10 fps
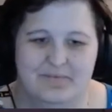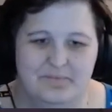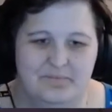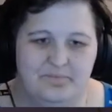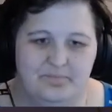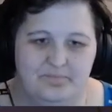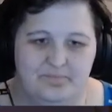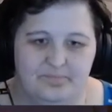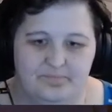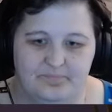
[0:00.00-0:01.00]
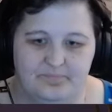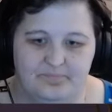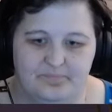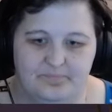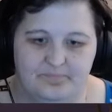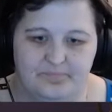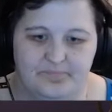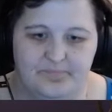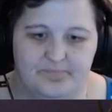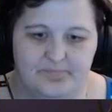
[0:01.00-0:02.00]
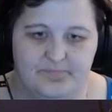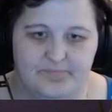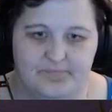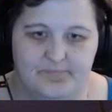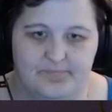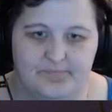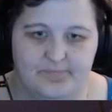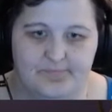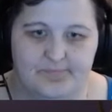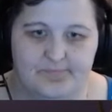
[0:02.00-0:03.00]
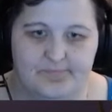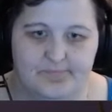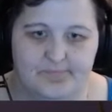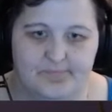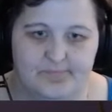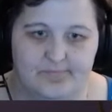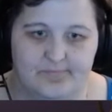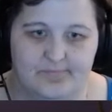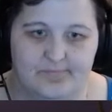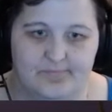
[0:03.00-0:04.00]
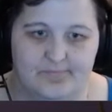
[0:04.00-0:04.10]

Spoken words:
Nothing is said.